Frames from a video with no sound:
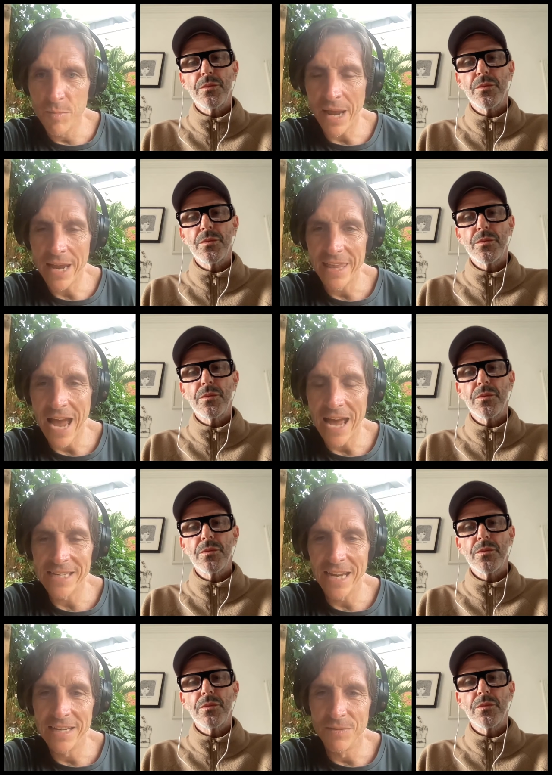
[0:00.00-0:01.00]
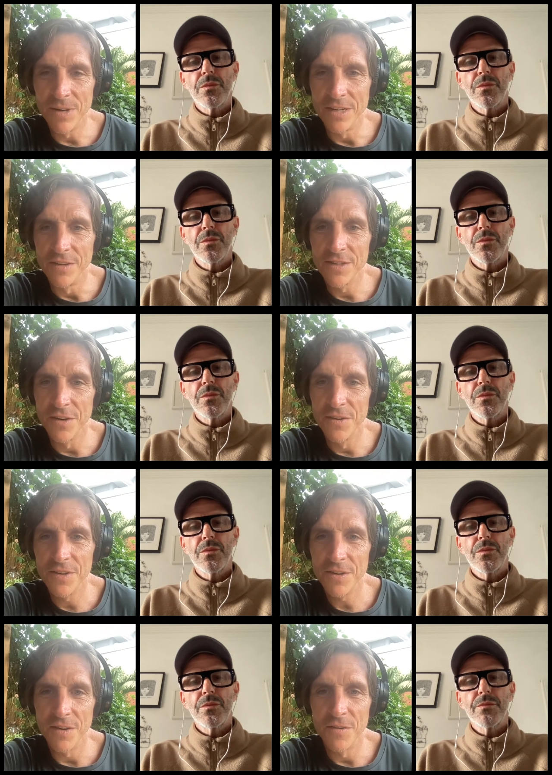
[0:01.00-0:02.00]
Speaker 1: You playing at the Hacienda, weren't you?
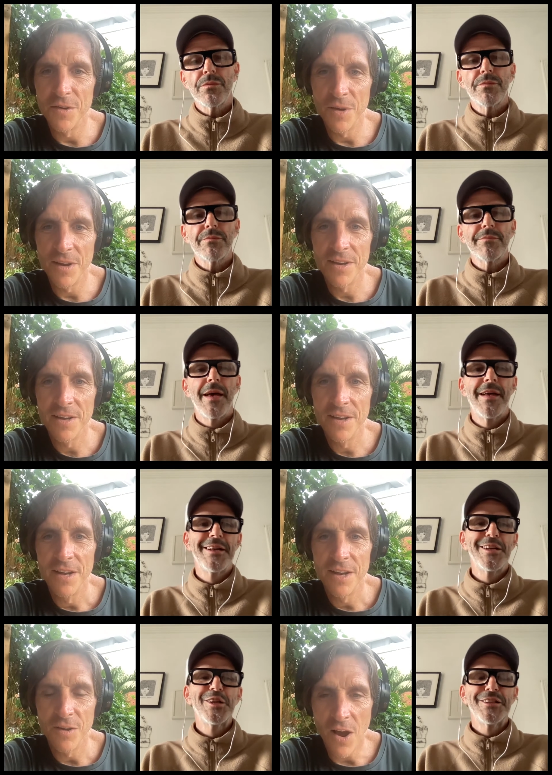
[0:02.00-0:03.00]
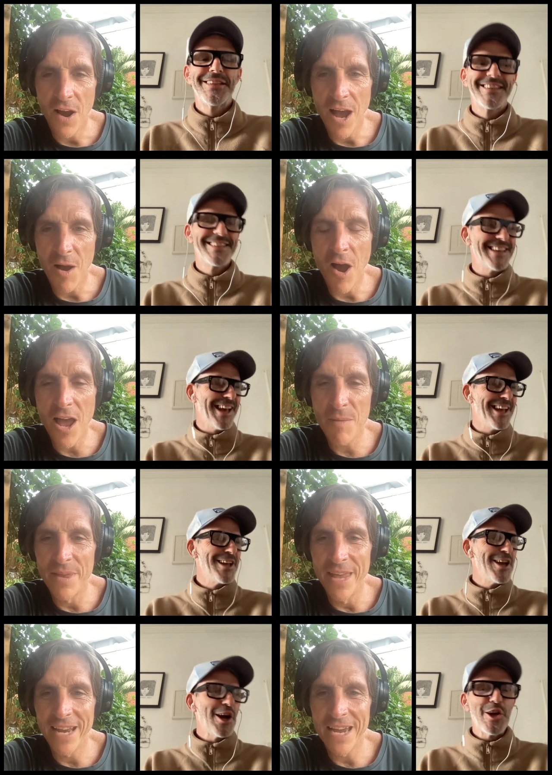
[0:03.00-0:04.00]
So you know you were high
Speaker 2: up, yeah. High
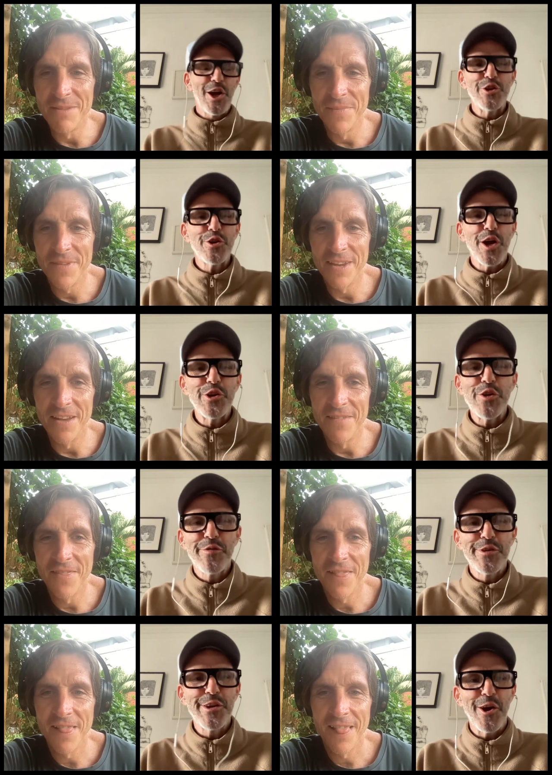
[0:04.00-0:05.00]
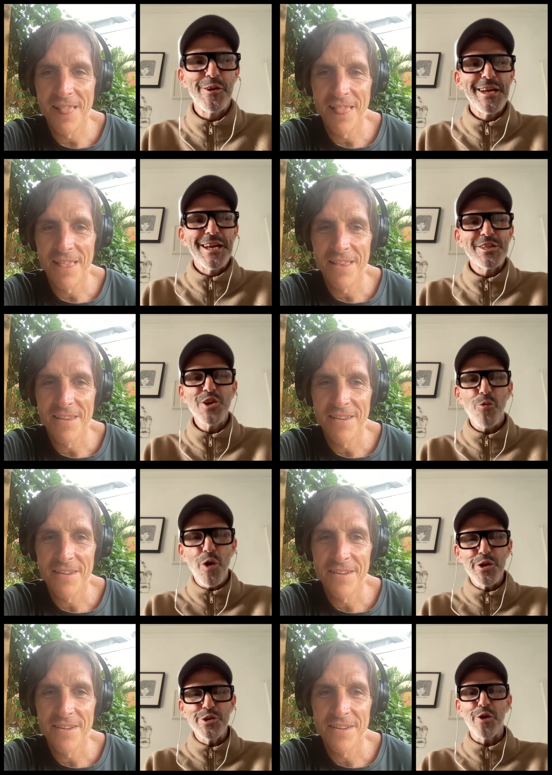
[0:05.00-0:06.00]
up in that game. And you you know, it's not
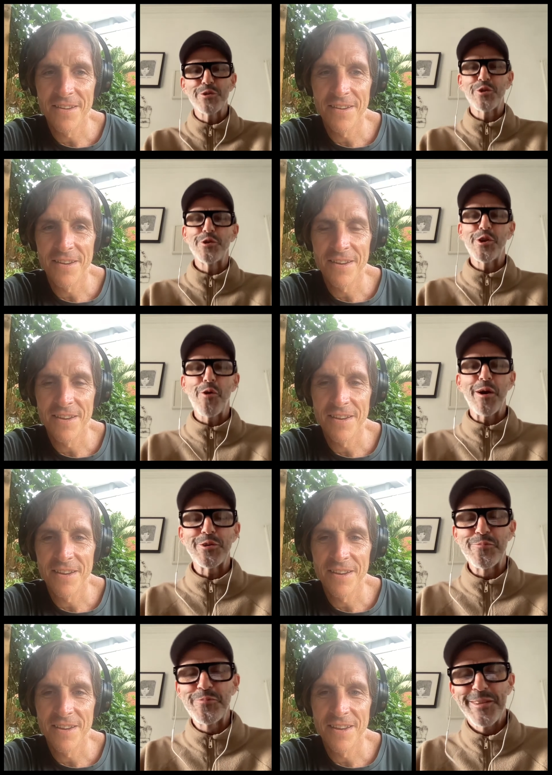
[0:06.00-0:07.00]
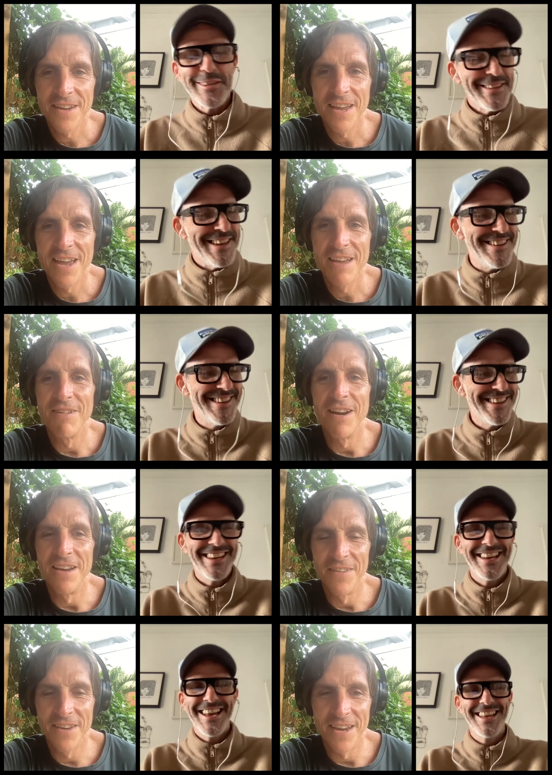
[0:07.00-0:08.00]
what you know, it's who you know, Adam.
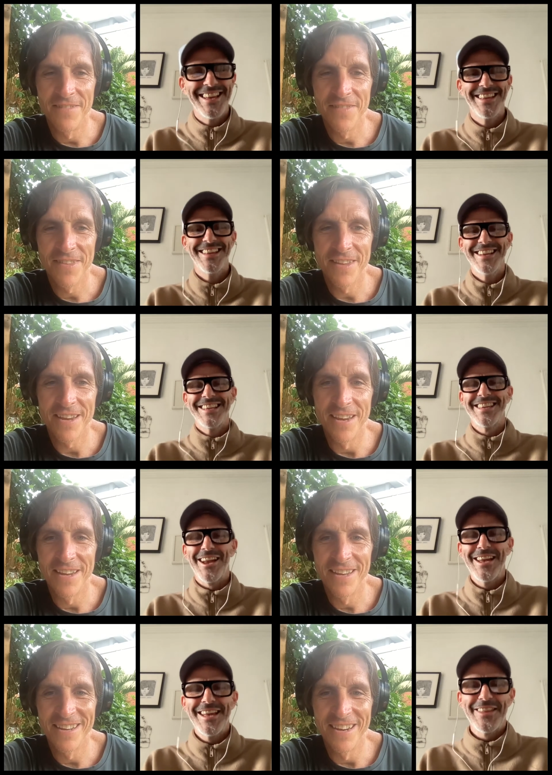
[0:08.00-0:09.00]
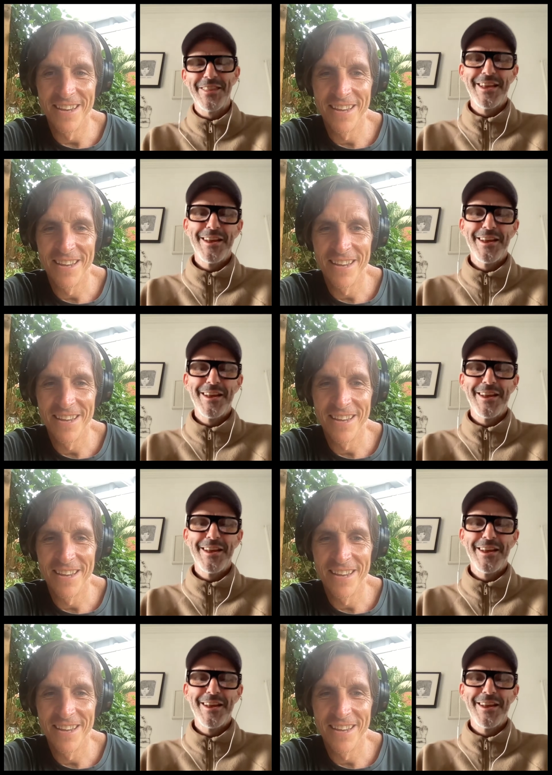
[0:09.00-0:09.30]
Right. Okay.
Speaker 1: Okay. Yeah.
Speaker 2: Right.